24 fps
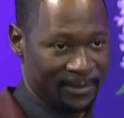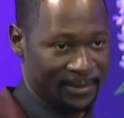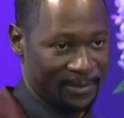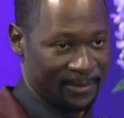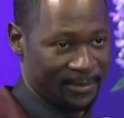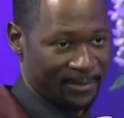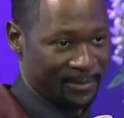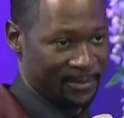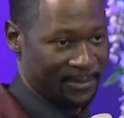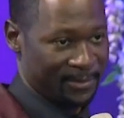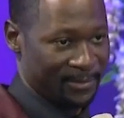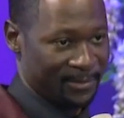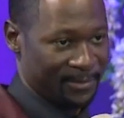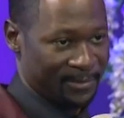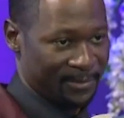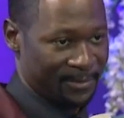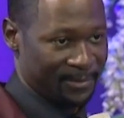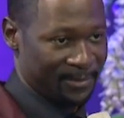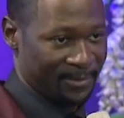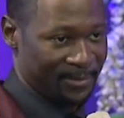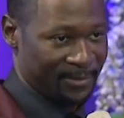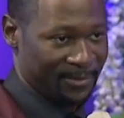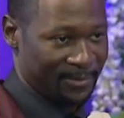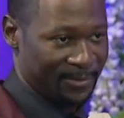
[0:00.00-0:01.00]

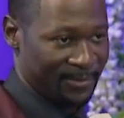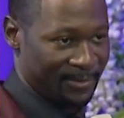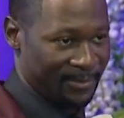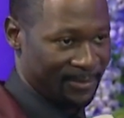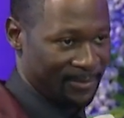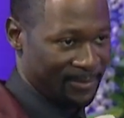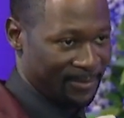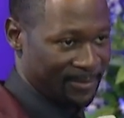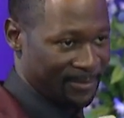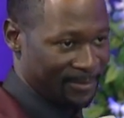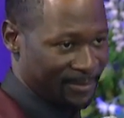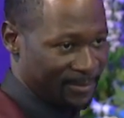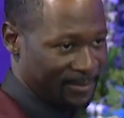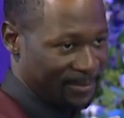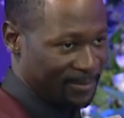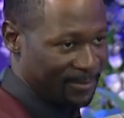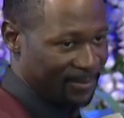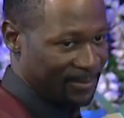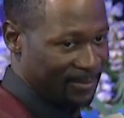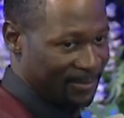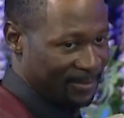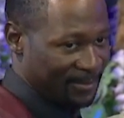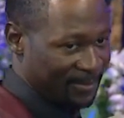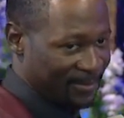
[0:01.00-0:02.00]

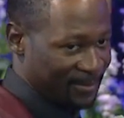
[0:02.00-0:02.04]
Nobody speaks.